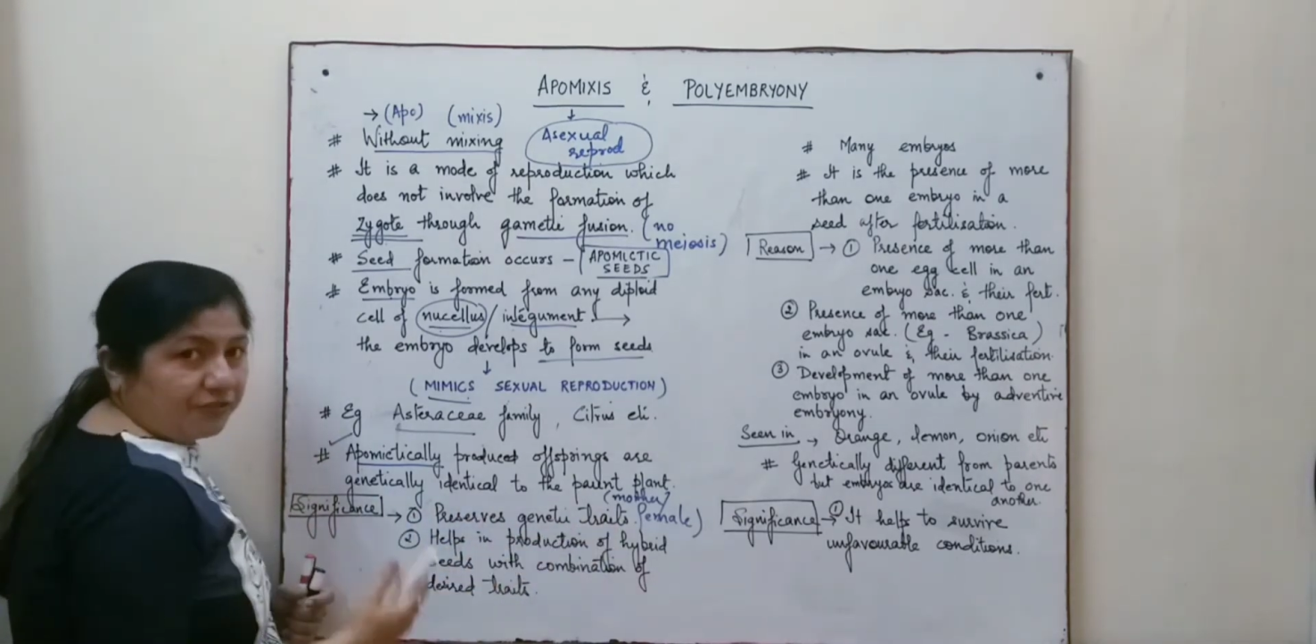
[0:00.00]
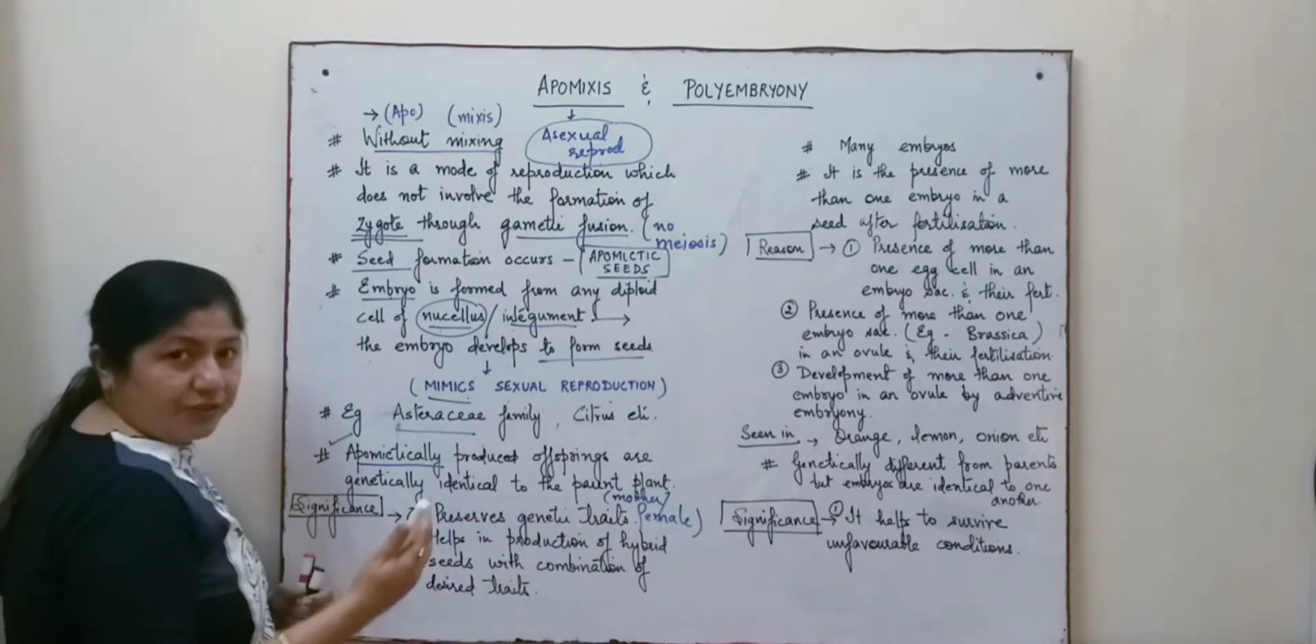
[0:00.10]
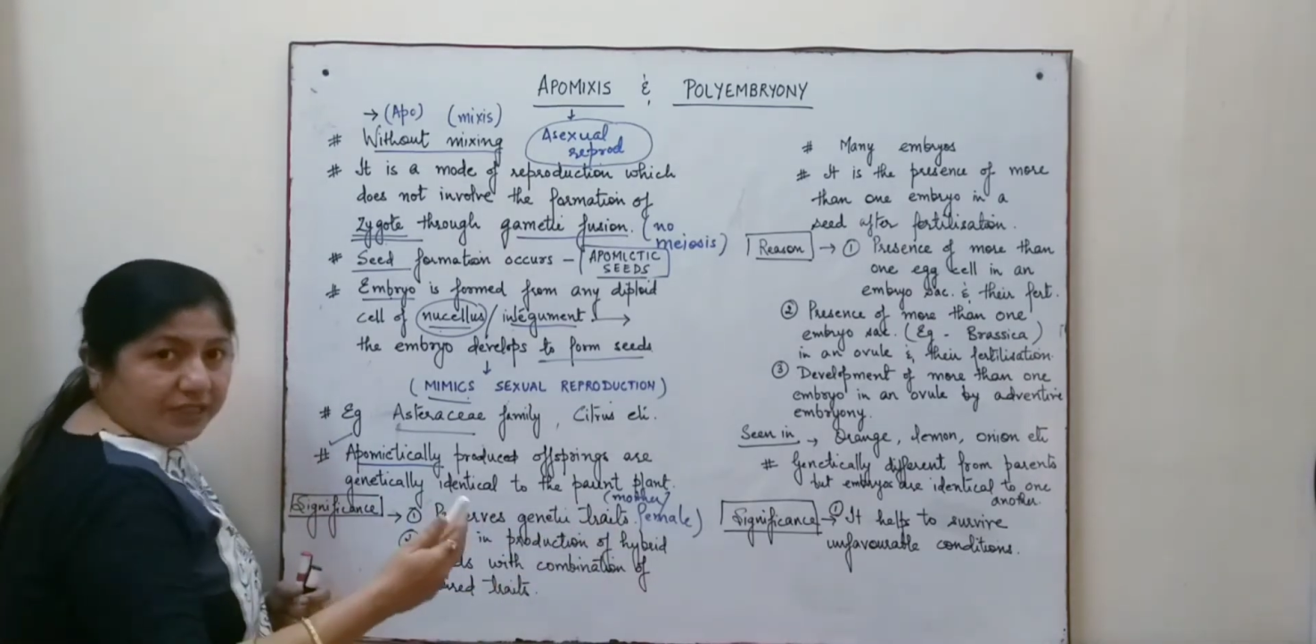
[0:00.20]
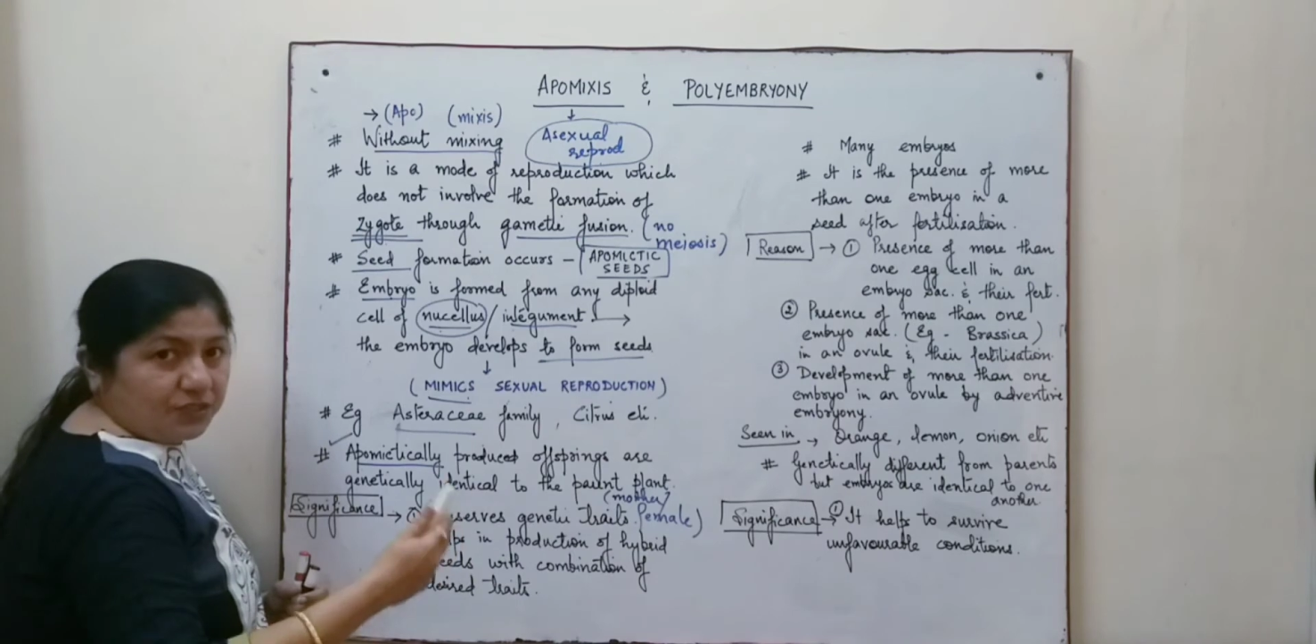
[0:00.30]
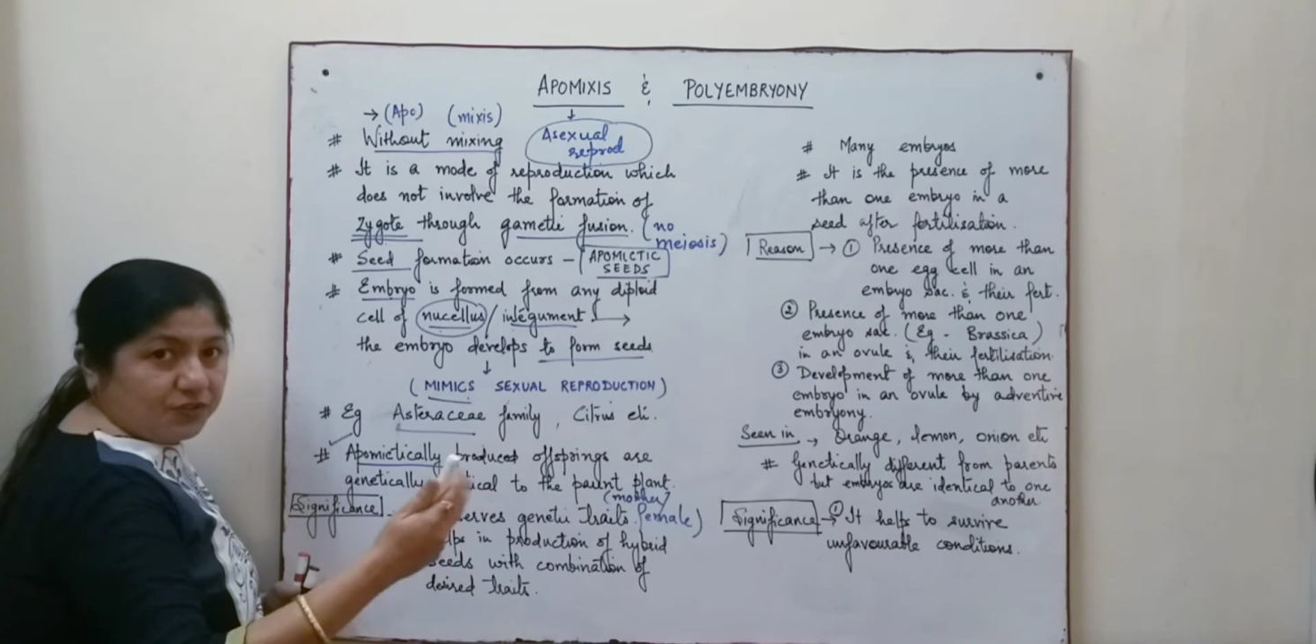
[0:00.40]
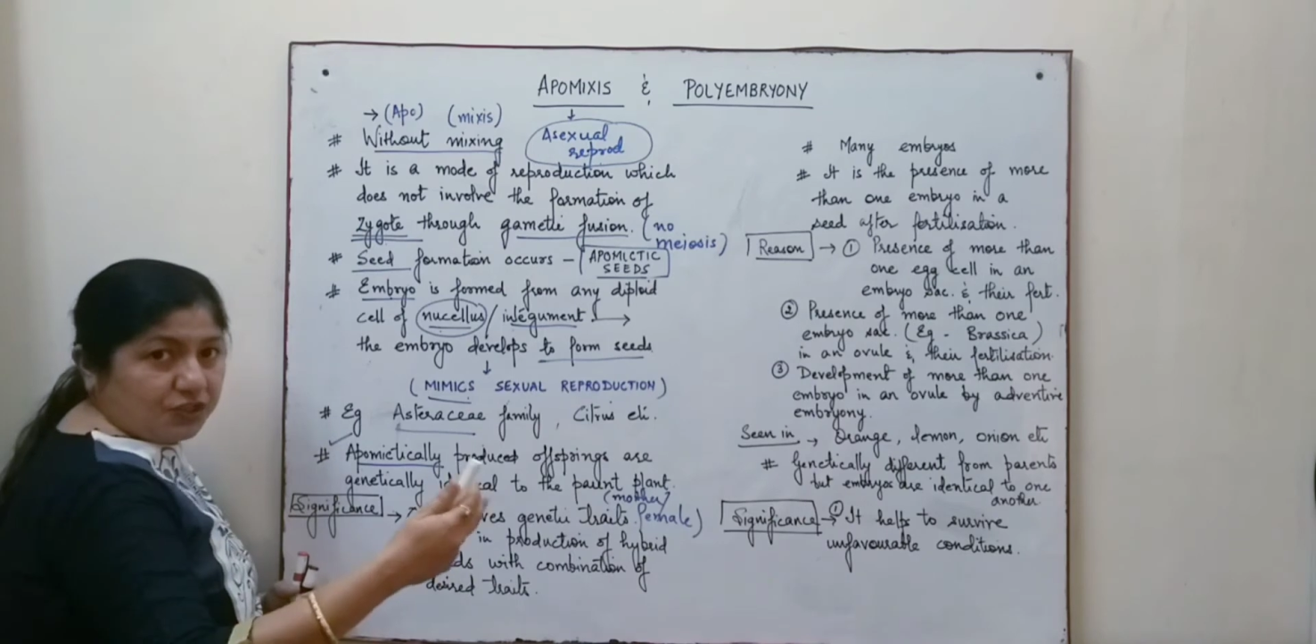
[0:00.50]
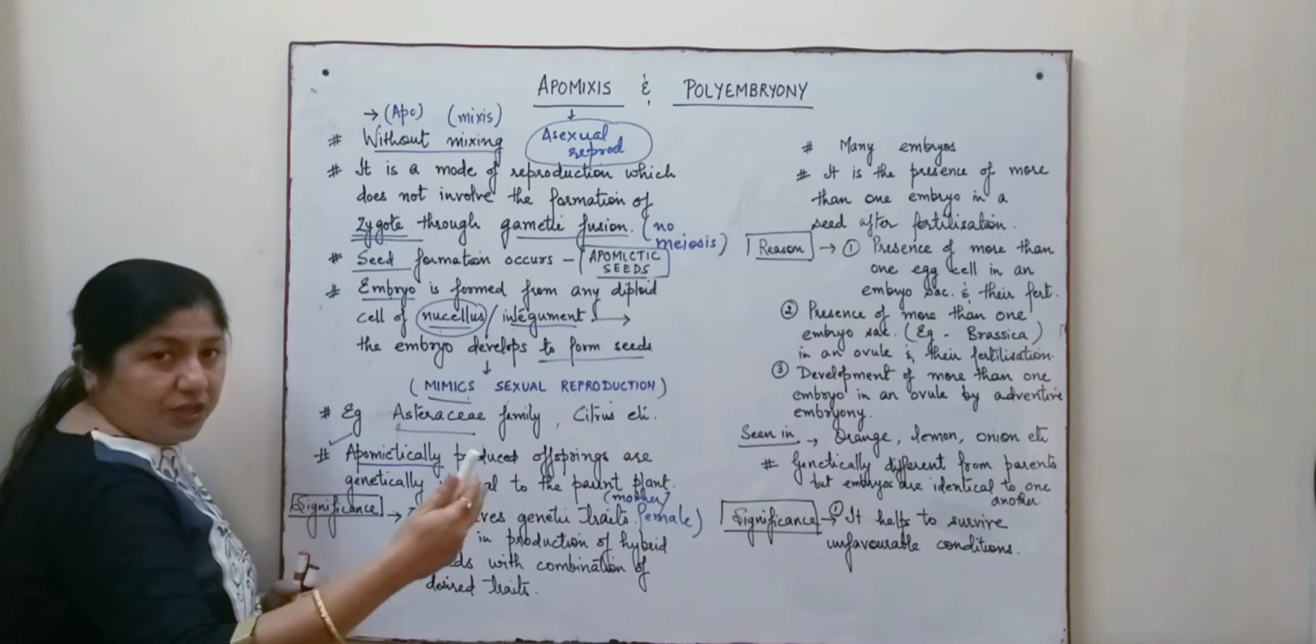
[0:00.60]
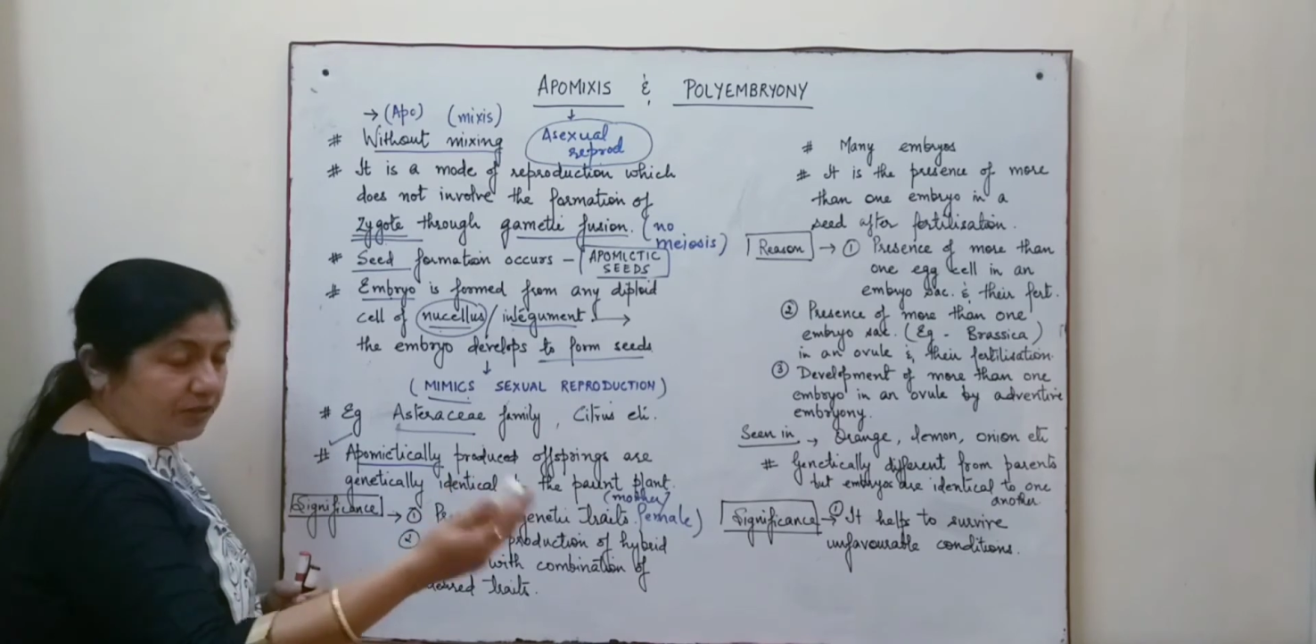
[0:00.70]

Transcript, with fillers: traits which are